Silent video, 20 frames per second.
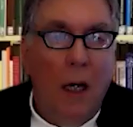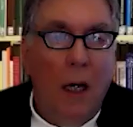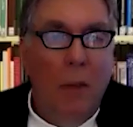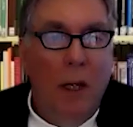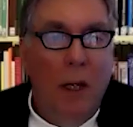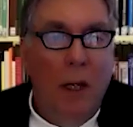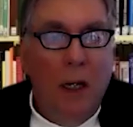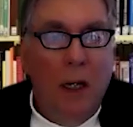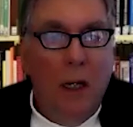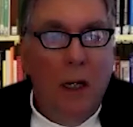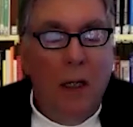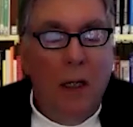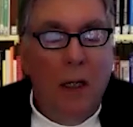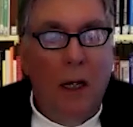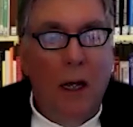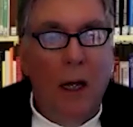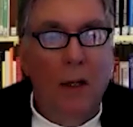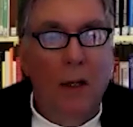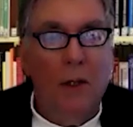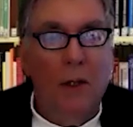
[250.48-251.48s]
mandelic
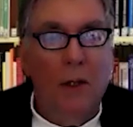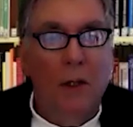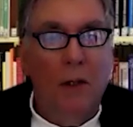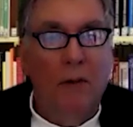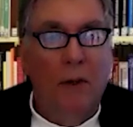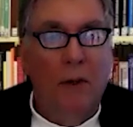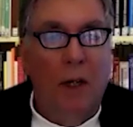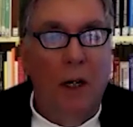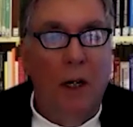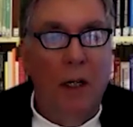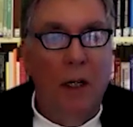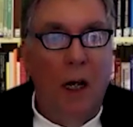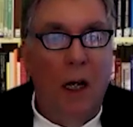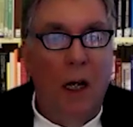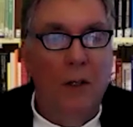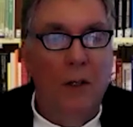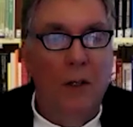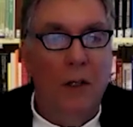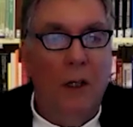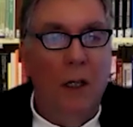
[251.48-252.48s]
acid is very
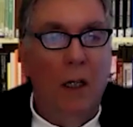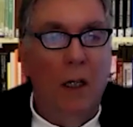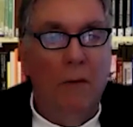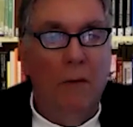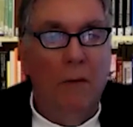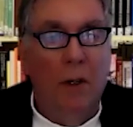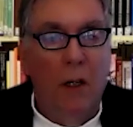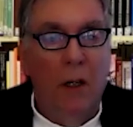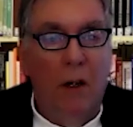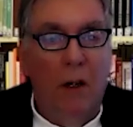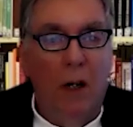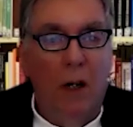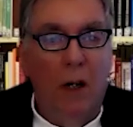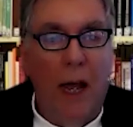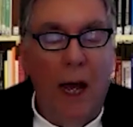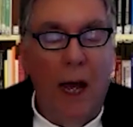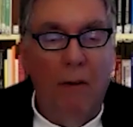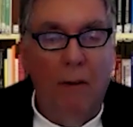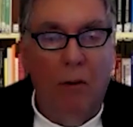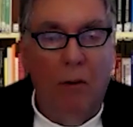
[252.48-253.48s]
nice. Again, if you don't
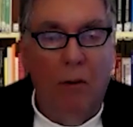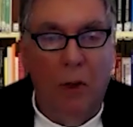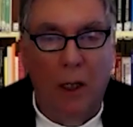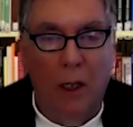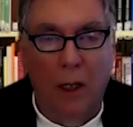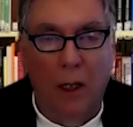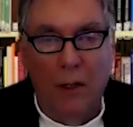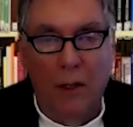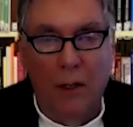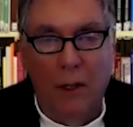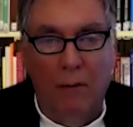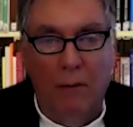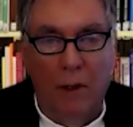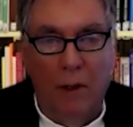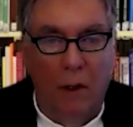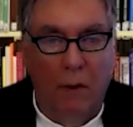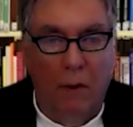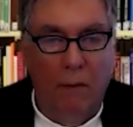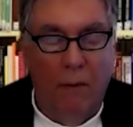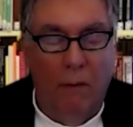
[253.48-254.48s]
have a really
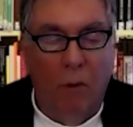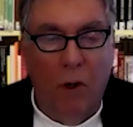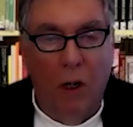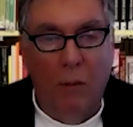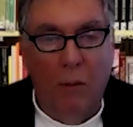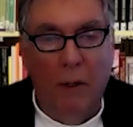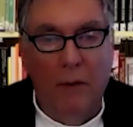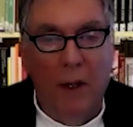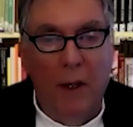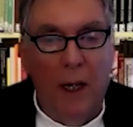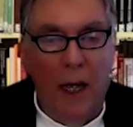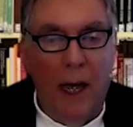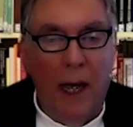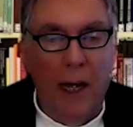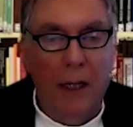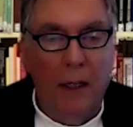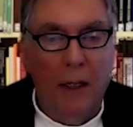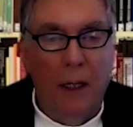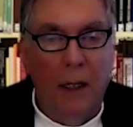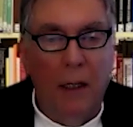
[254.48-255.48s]
severe form of the
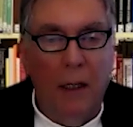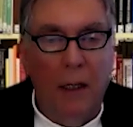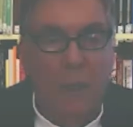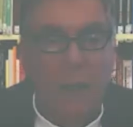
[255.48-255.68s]
acne,